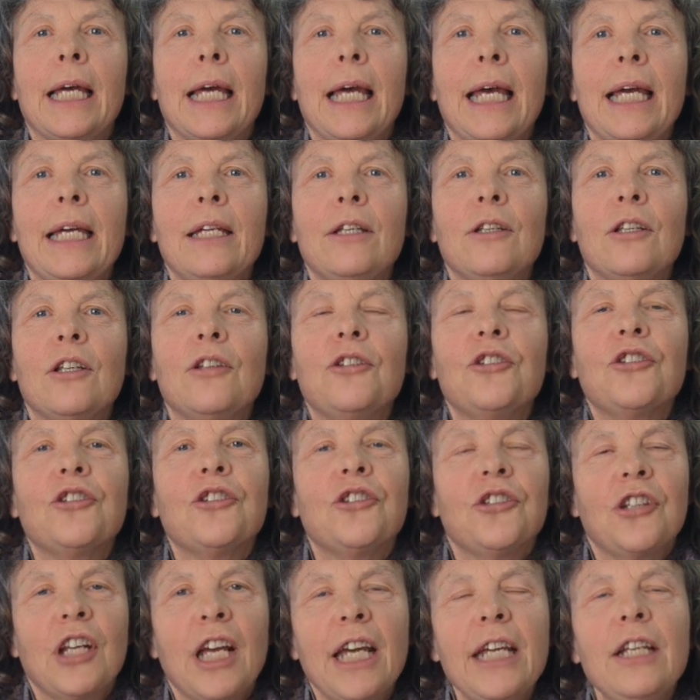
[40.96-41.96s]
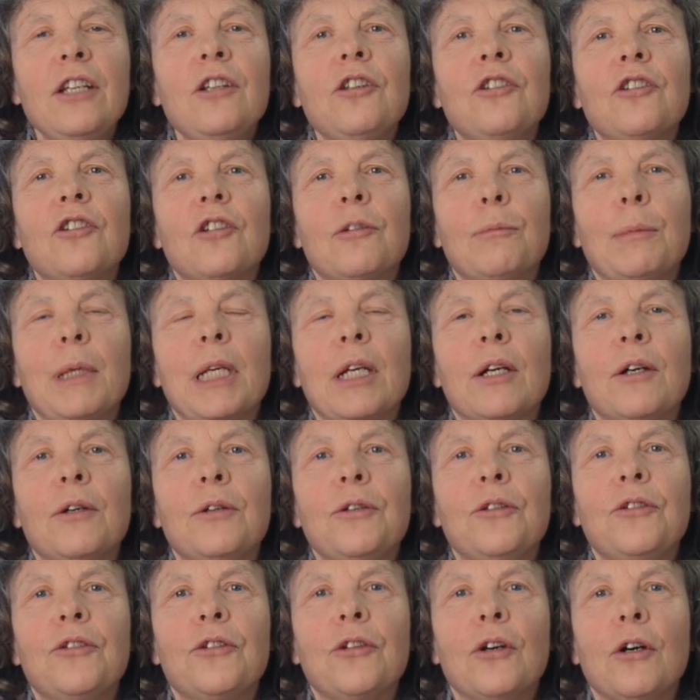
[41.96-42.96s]
And it's changed
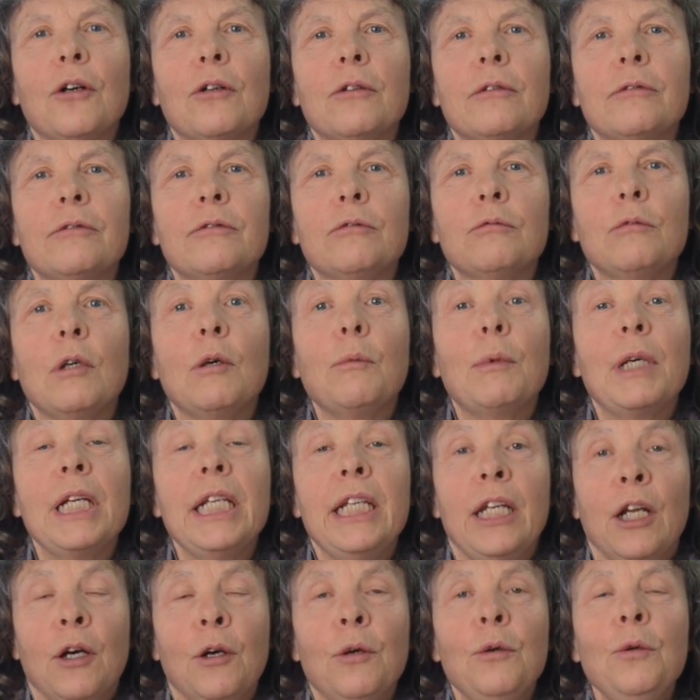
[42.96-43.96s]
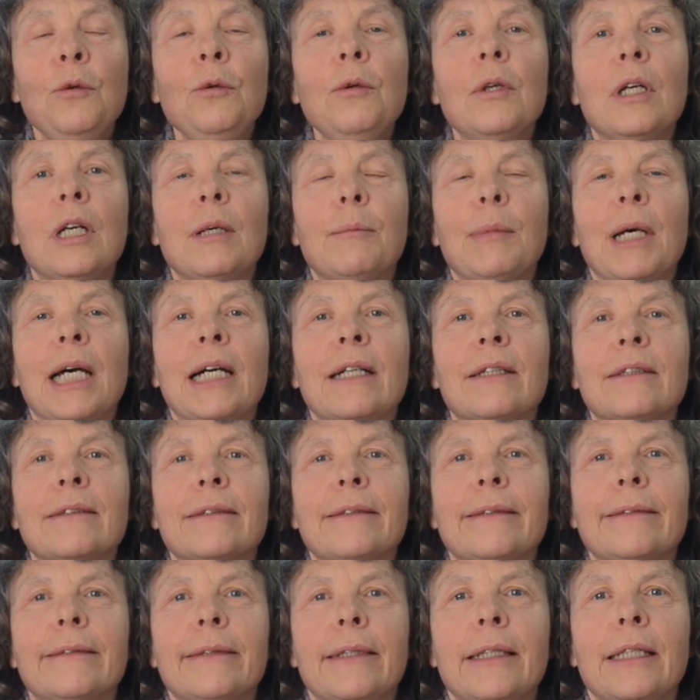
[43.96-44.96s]
because of what we know about
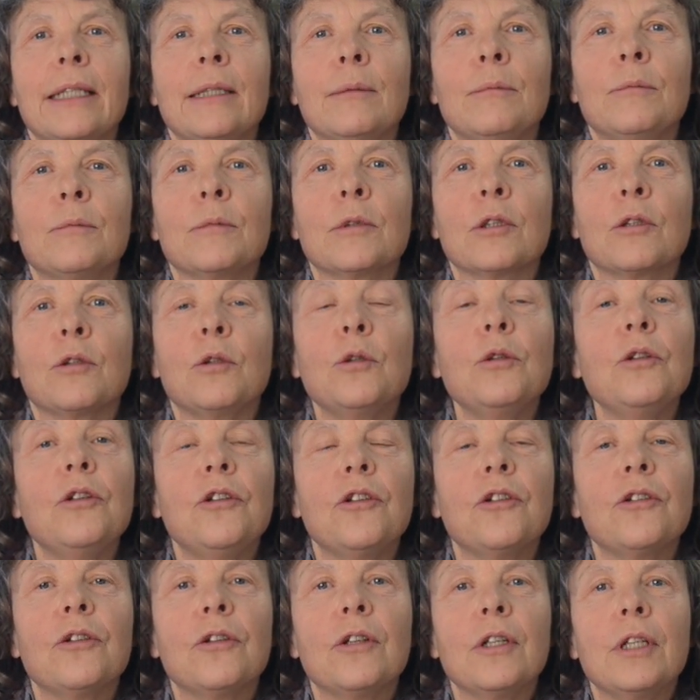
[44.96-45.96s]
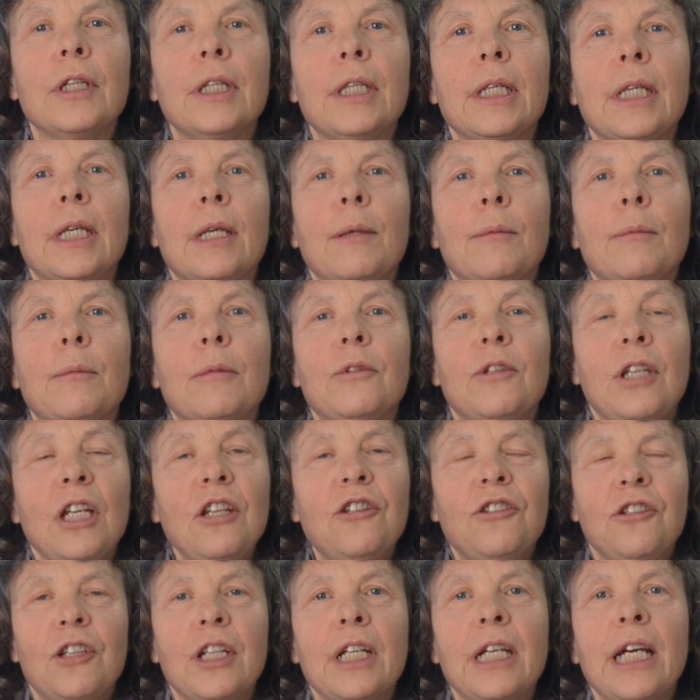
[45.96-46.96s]
good
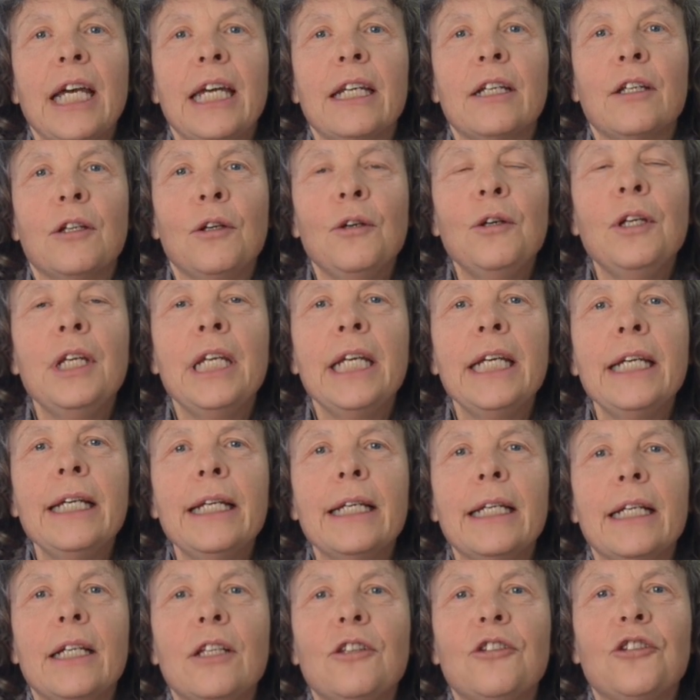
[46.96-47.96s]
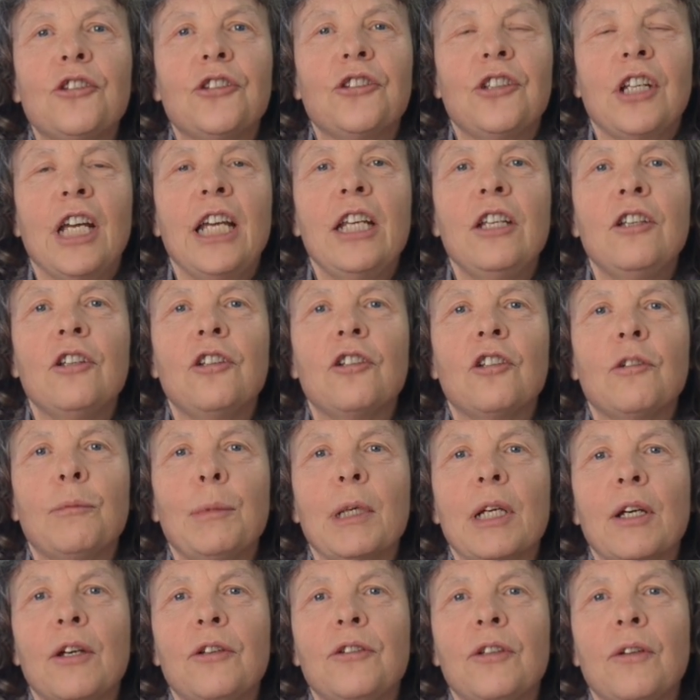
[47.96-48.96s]
teaching and learning. It's changed
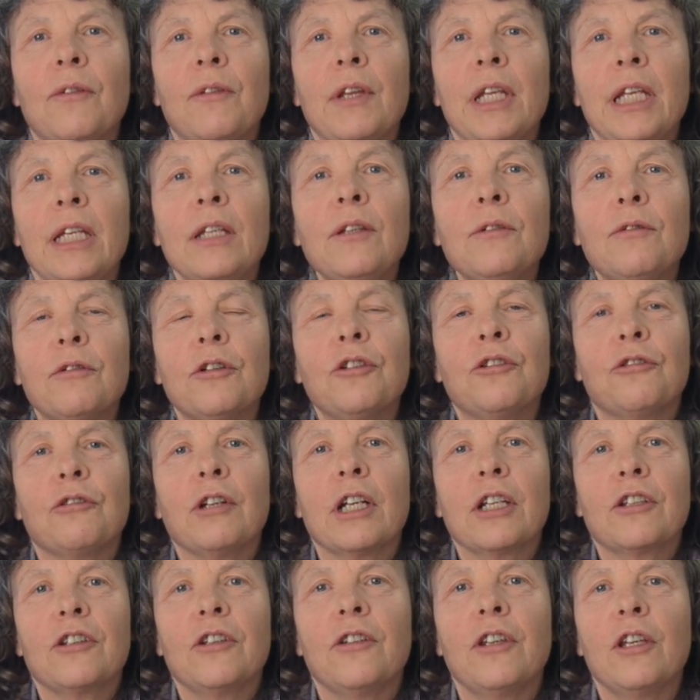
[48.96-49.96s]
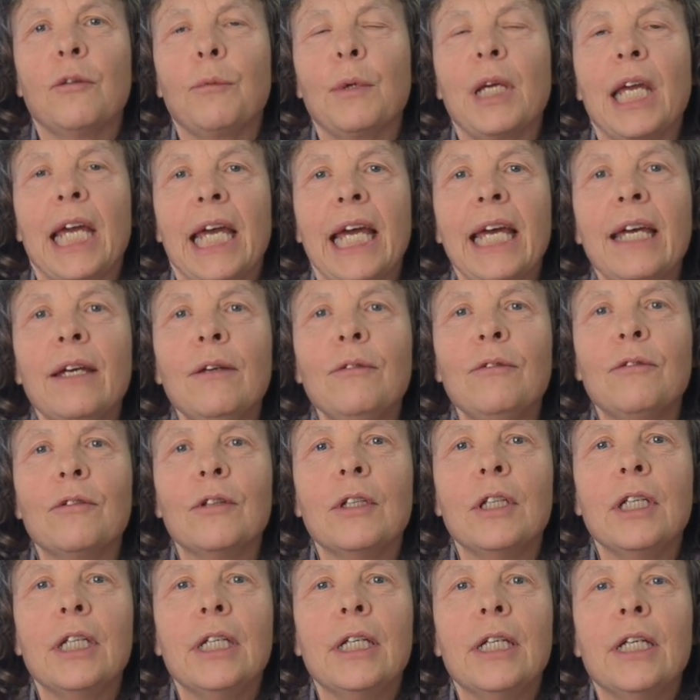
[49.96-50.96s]
because of the infrastructure that we have
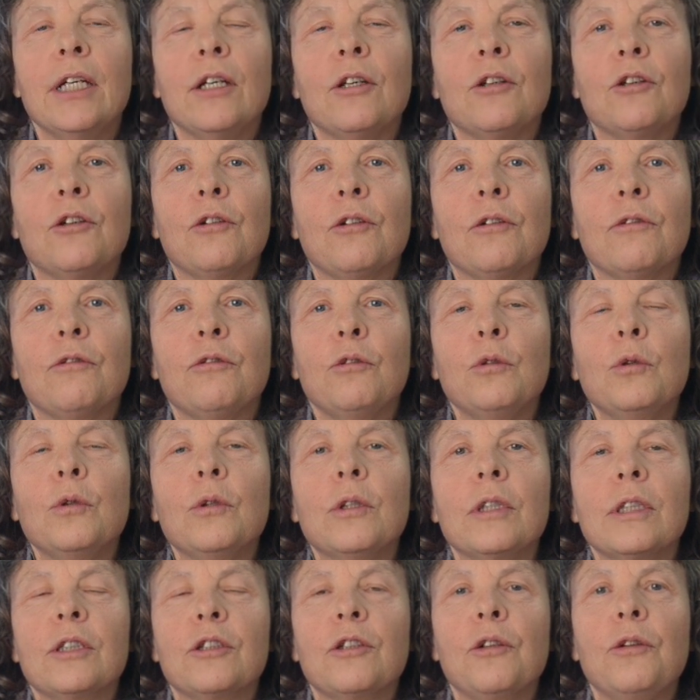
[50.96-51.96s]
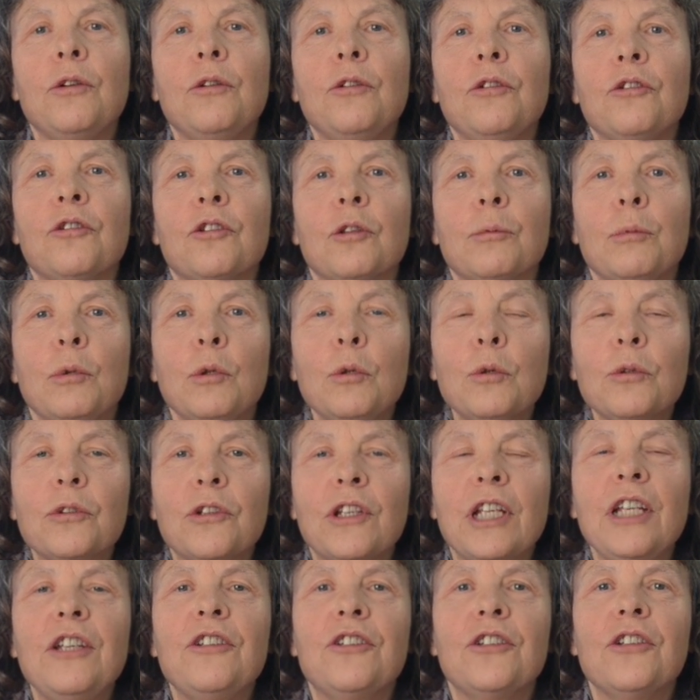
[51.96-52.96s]
to support
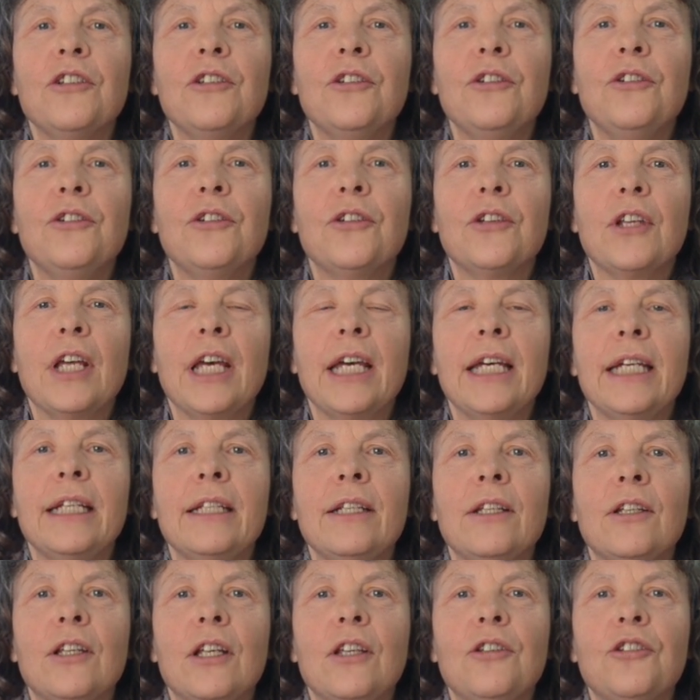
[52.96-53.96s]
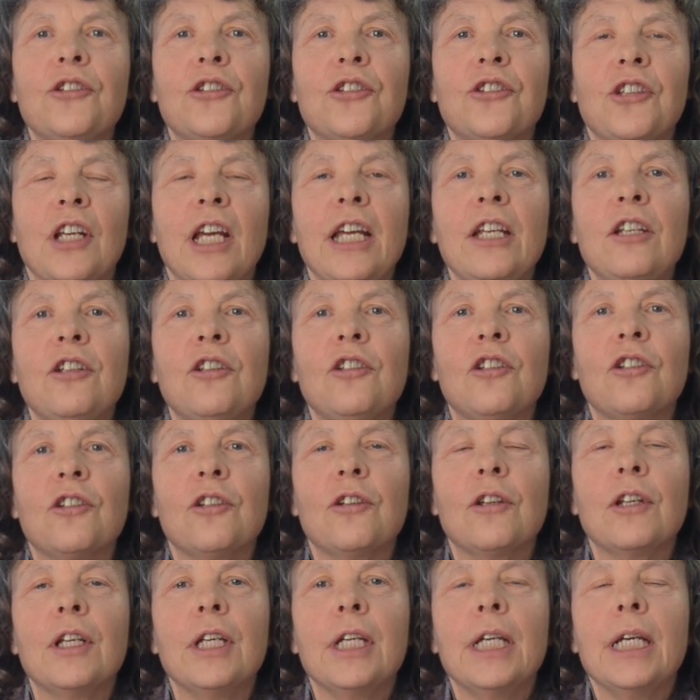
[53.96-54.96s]
teachers, and it's changed